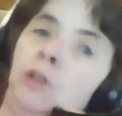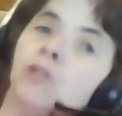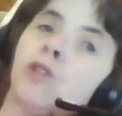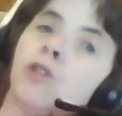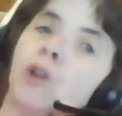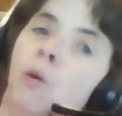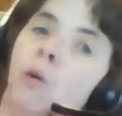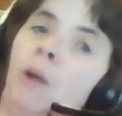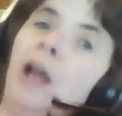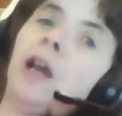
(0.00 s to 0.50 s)

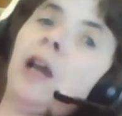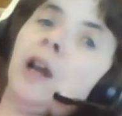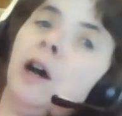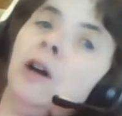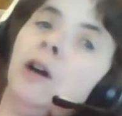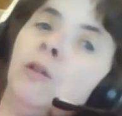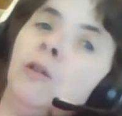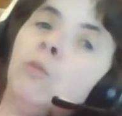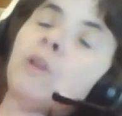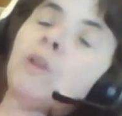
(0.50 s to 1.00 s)
Joanna
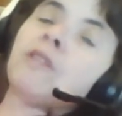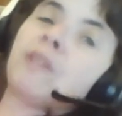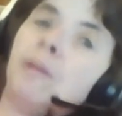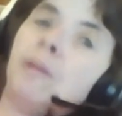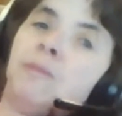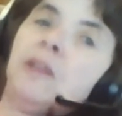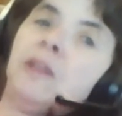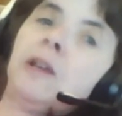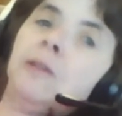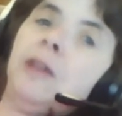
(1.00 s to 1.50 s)
was
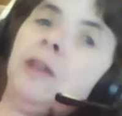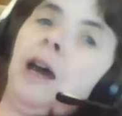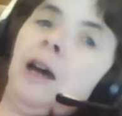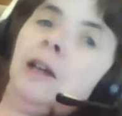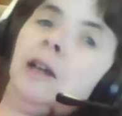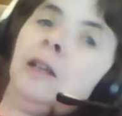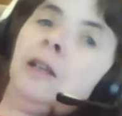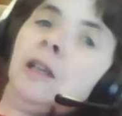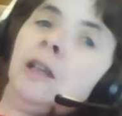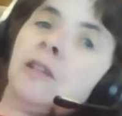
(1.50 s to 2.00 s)
someone
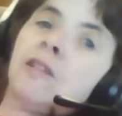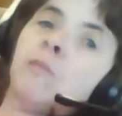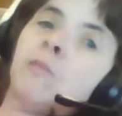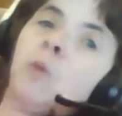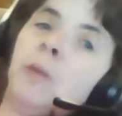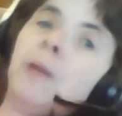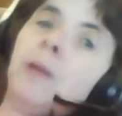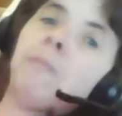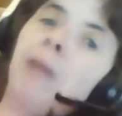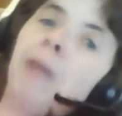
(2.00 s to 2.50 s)

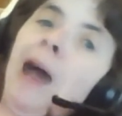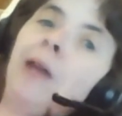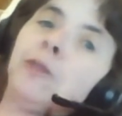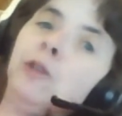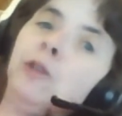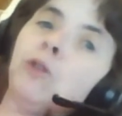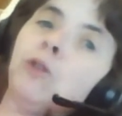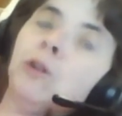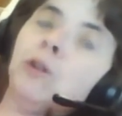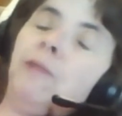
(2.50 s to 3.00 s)
that
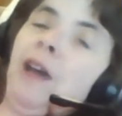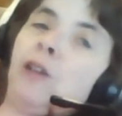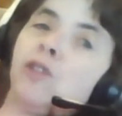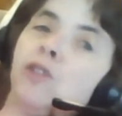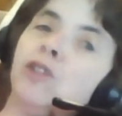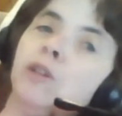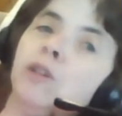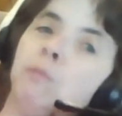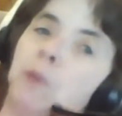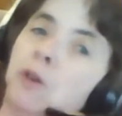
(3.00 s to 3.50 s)
Matthew could have
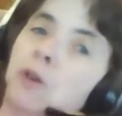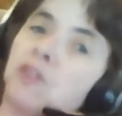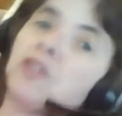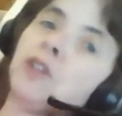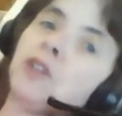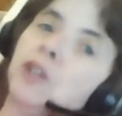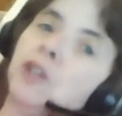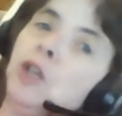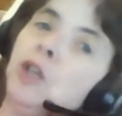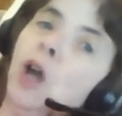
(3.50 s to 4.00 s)
actually
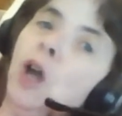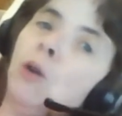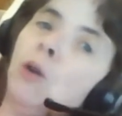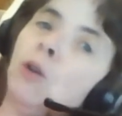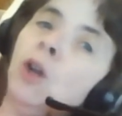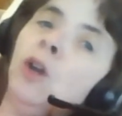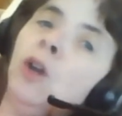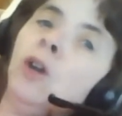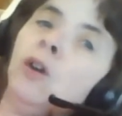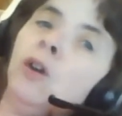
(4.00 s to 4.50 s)
personally
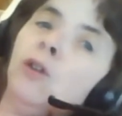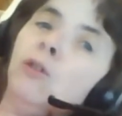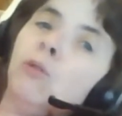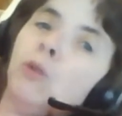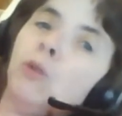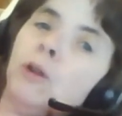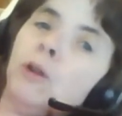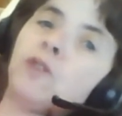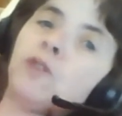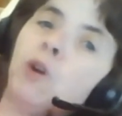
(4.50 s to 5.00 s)
known, who
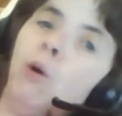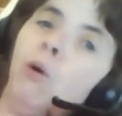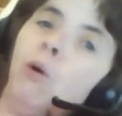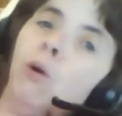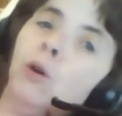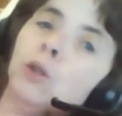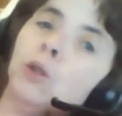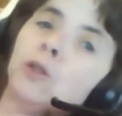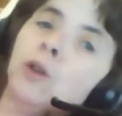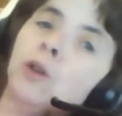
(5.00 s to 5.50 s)
could have
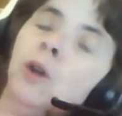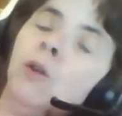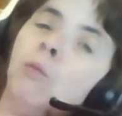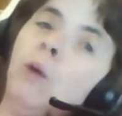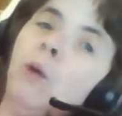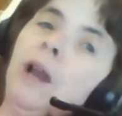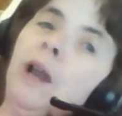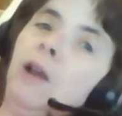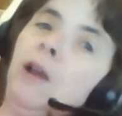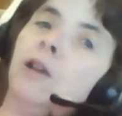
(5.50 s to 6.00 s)
told
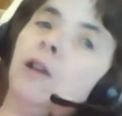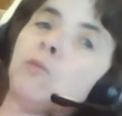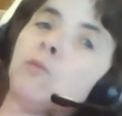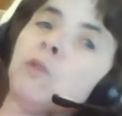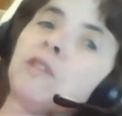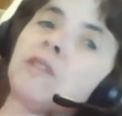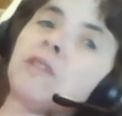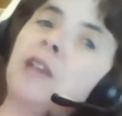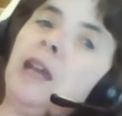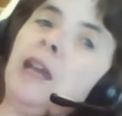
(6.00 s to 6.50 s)
what Herod
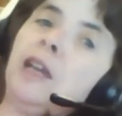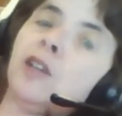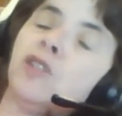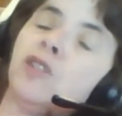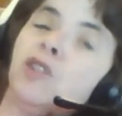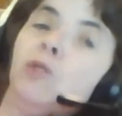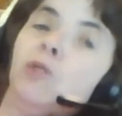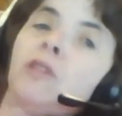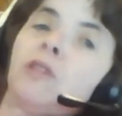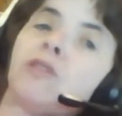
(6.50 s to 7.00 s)
was saying
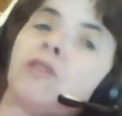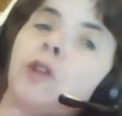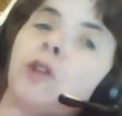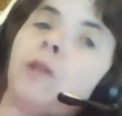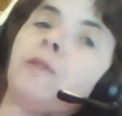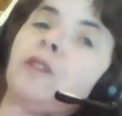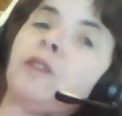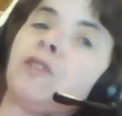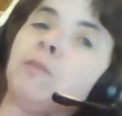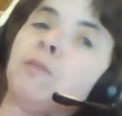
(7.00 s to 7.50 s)
to his
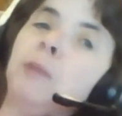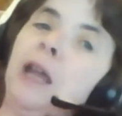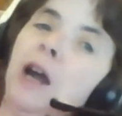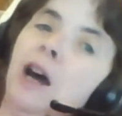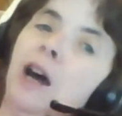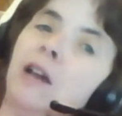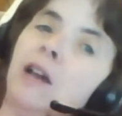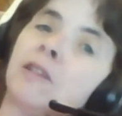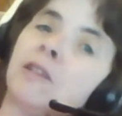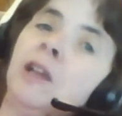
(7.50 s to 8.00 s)
servants,
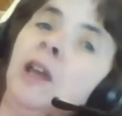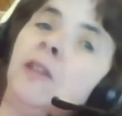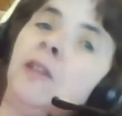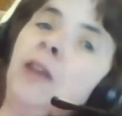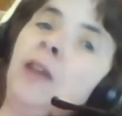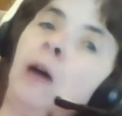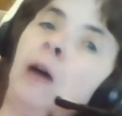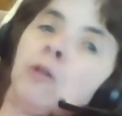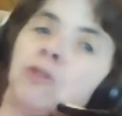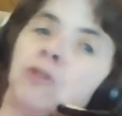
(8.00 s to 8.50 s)
because the
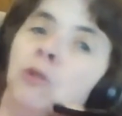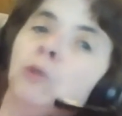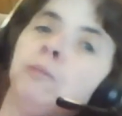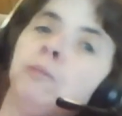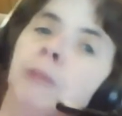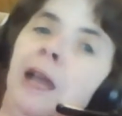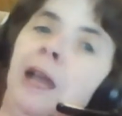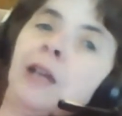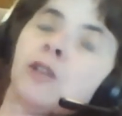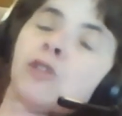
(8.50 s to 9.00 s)
household
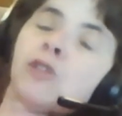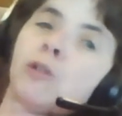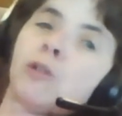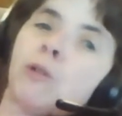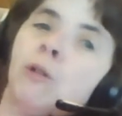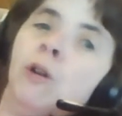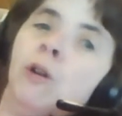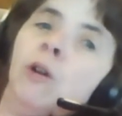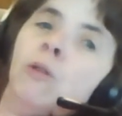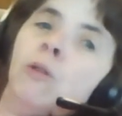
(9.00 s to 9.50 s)
manager
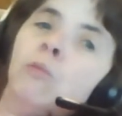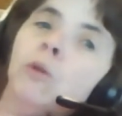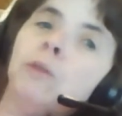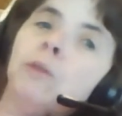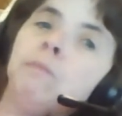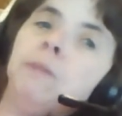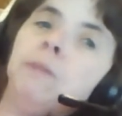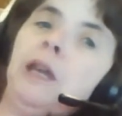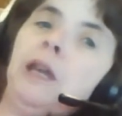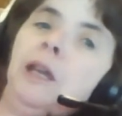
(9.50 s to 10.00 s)

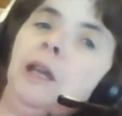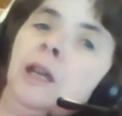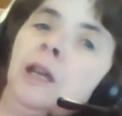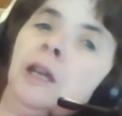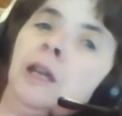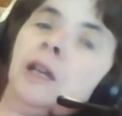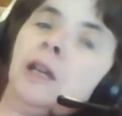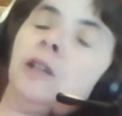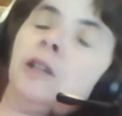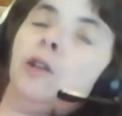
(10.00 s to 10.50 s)
would be
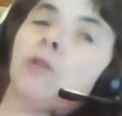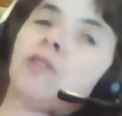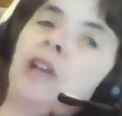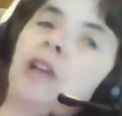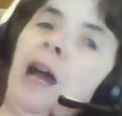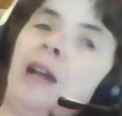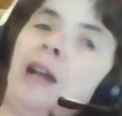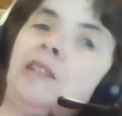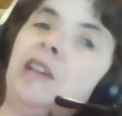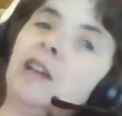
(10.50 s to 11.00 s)
in close
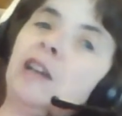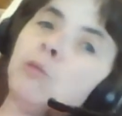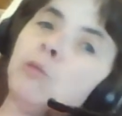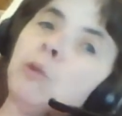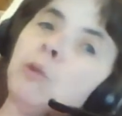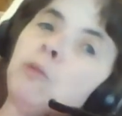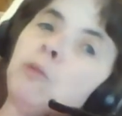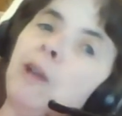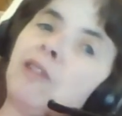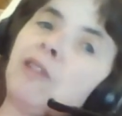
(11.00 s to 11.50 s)
contact
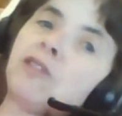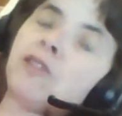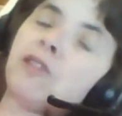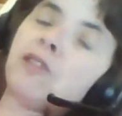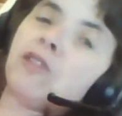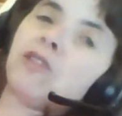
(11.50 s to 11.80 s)
with the rest of